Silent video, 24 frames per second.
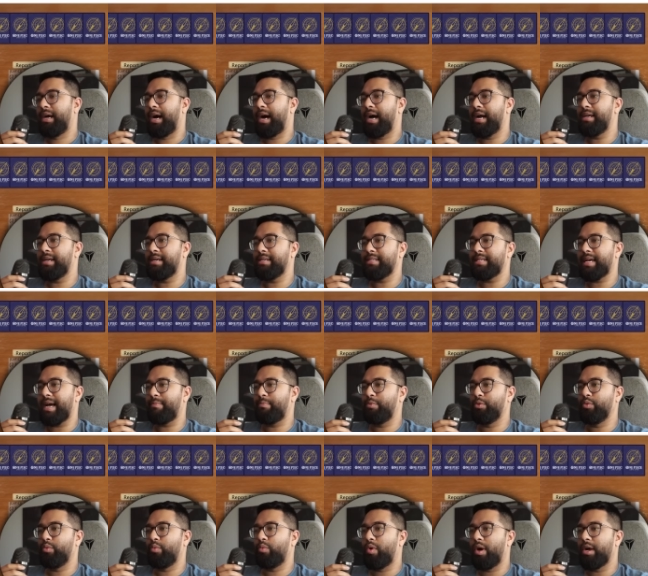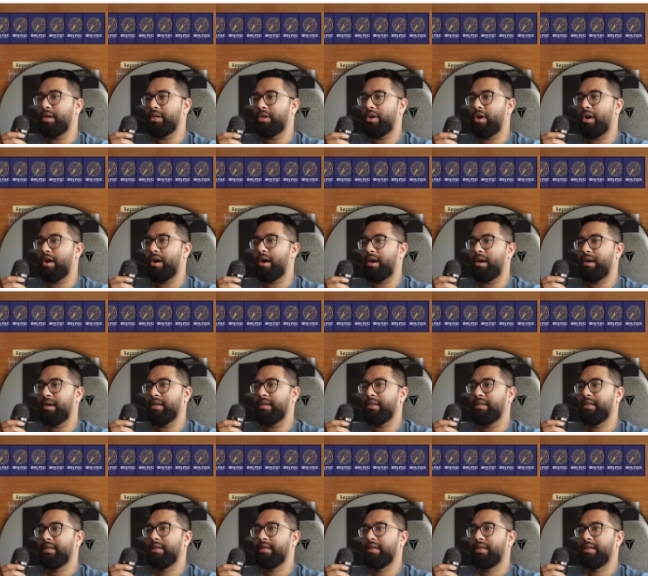I untap with one card
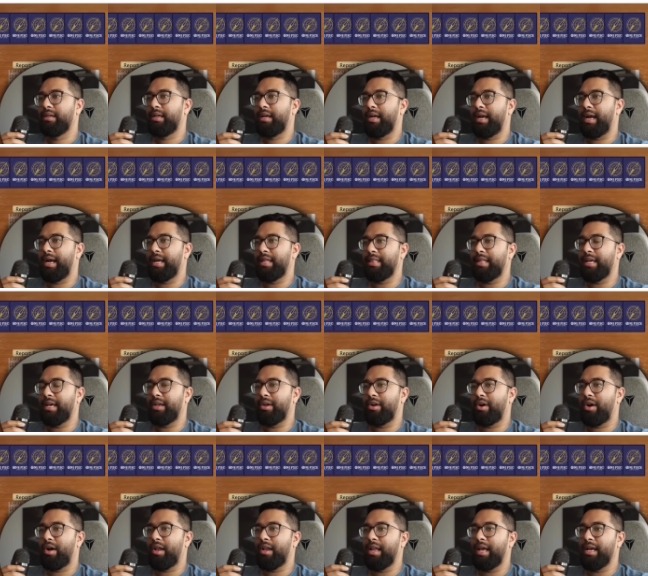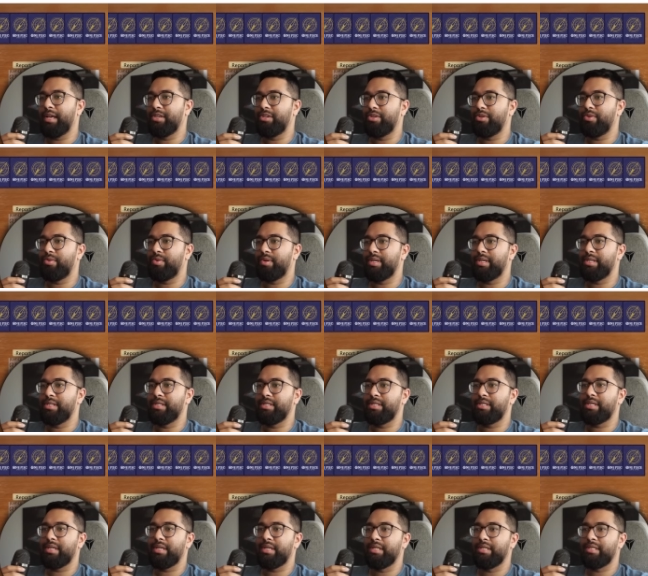and then all I do
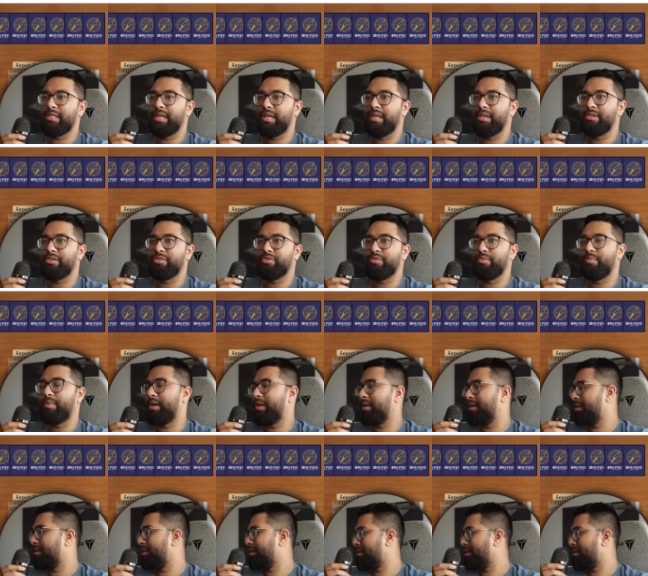is is Inazuma,